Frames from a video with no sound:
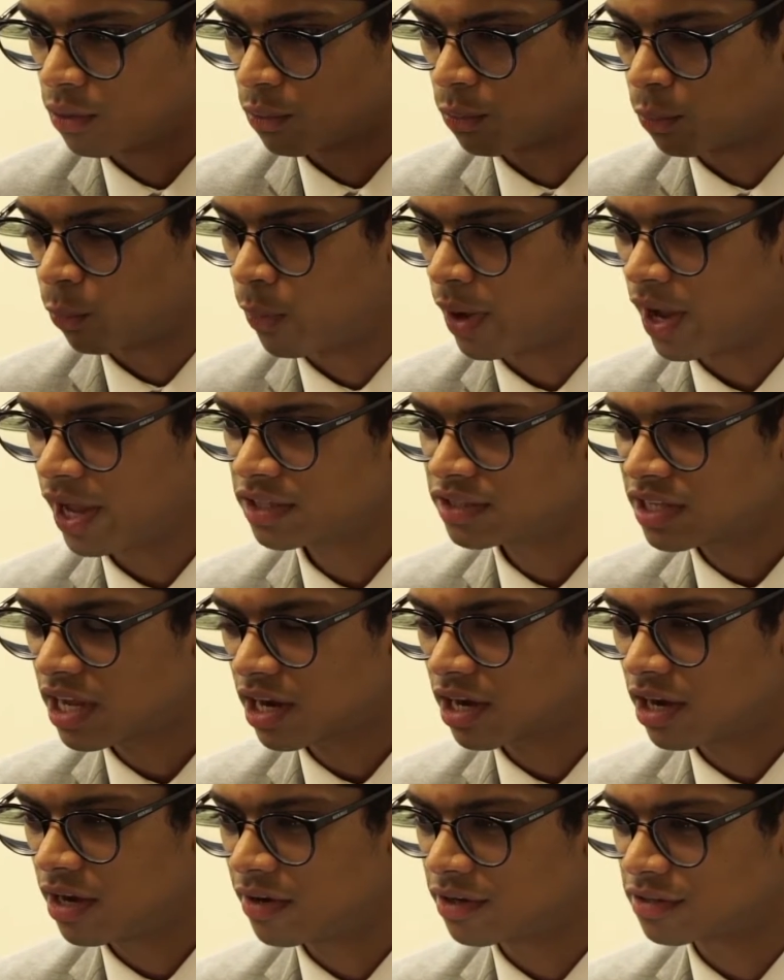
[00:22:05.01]
Where
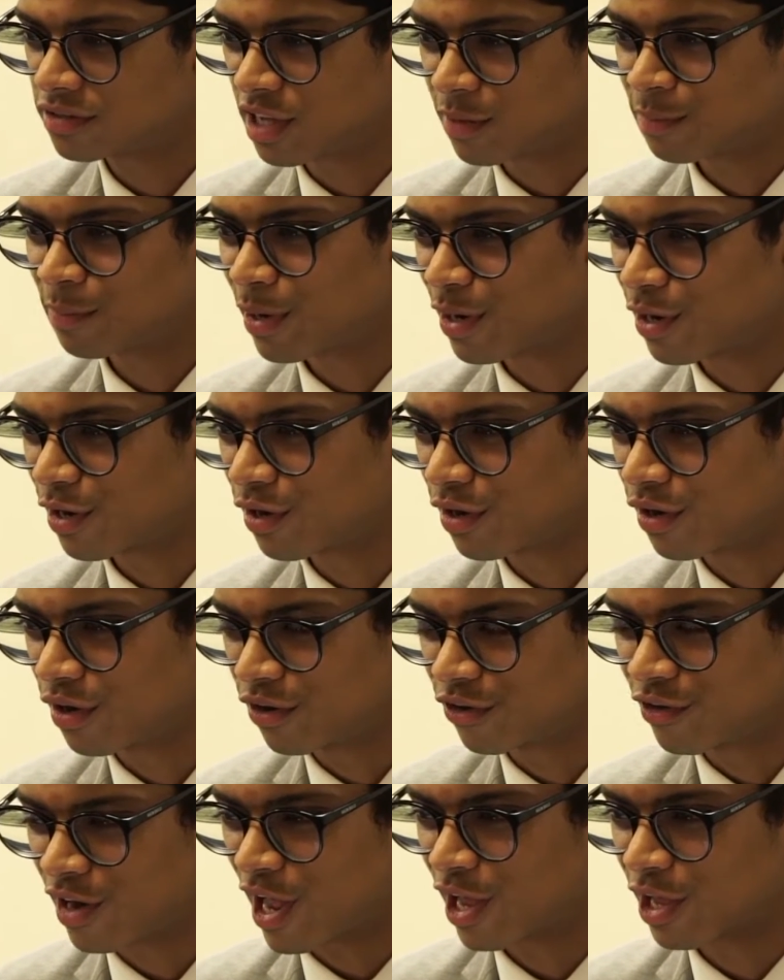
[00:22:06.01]
exactly does that medal
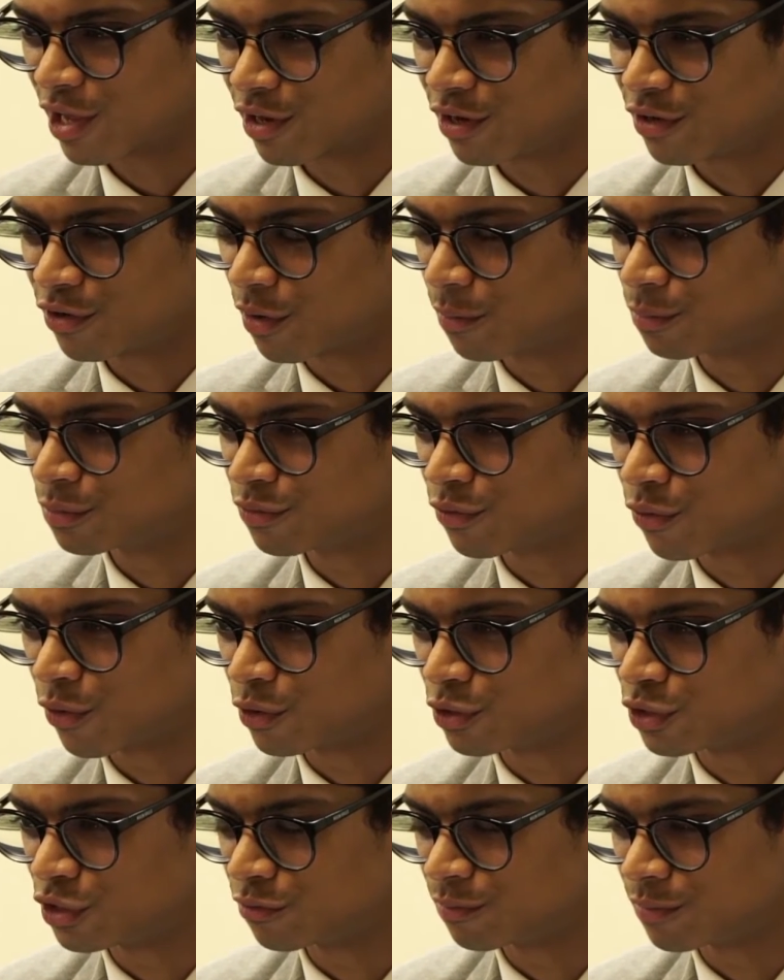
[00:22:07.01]
rank in terms of your
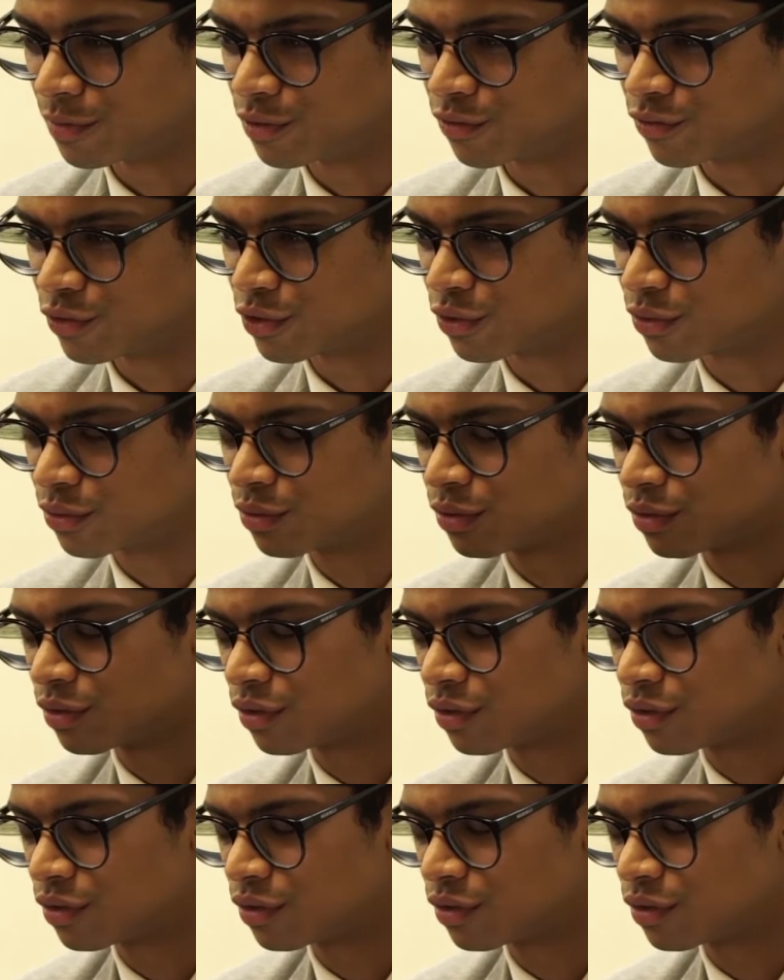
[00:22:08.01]
achievements for you?